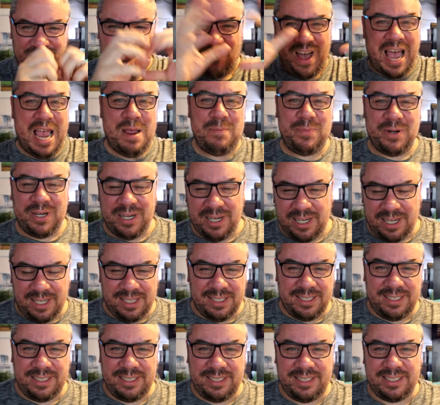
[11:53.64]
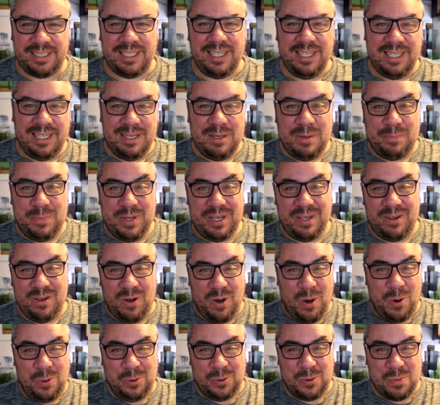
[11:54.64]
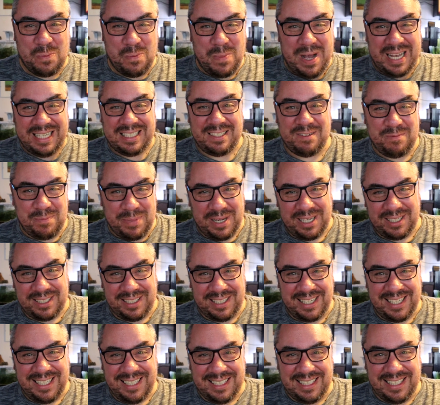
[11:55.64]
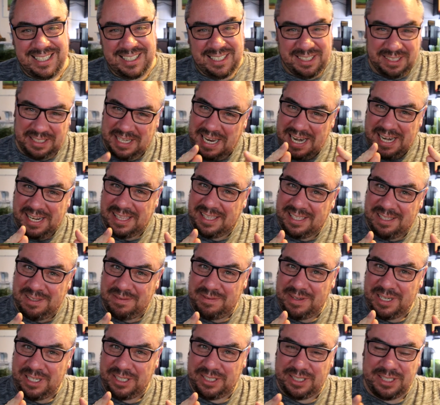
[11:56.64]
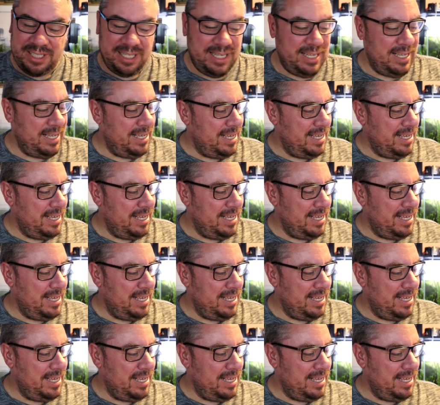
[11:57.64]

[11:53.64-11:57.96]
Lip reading: vibrant colours, but also massive personalities in tiny little fish.